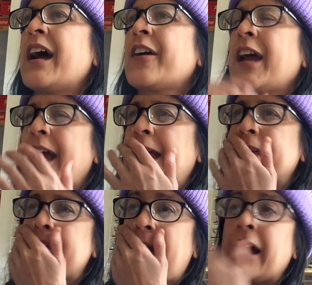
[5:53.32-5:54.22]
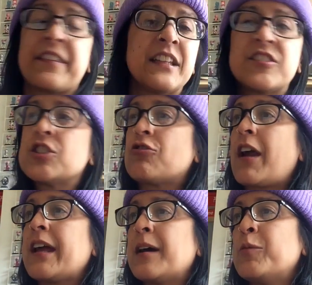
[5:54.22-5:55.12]
Okay, I think this is
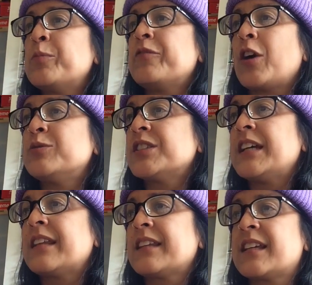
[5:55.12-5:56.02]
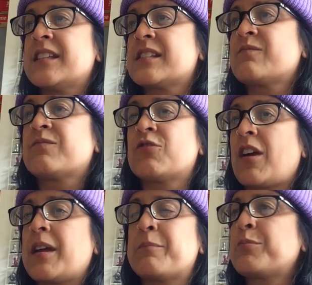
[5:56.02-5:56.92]
great. I'm upvoting it. I think it's
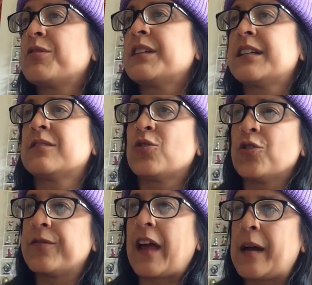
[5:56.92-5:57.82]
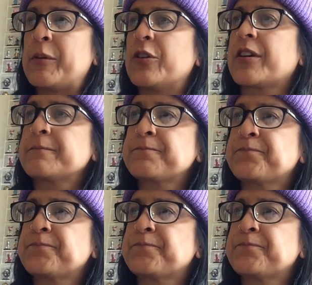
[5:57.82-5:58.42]
great, brilliant, love the Hammock.